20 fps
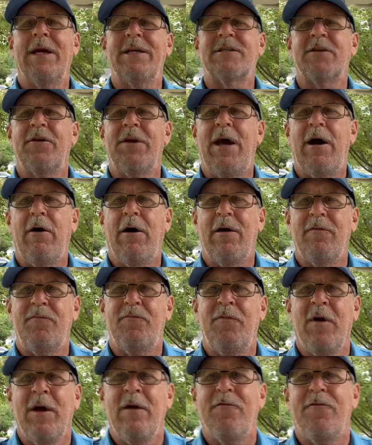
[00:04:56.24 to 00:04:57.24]
so now I've
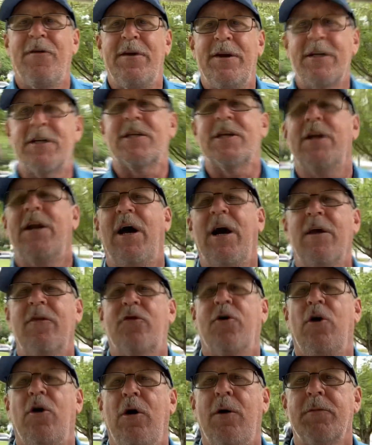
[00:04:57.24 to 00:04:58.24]
finished the 9th
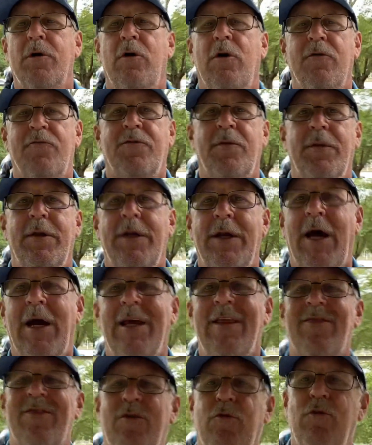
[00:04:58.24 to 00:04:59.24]
hole. I'm going from the
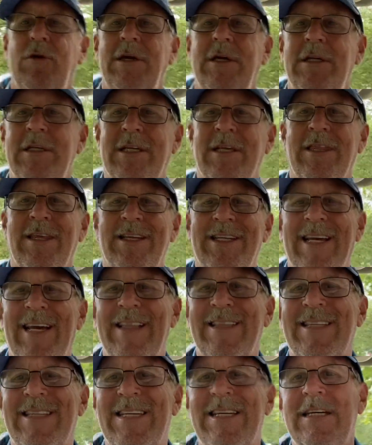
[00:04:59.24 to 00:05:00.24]
9th green to the
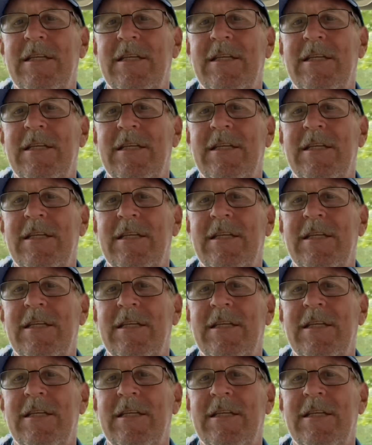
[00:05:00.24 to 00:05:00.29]
10th tee.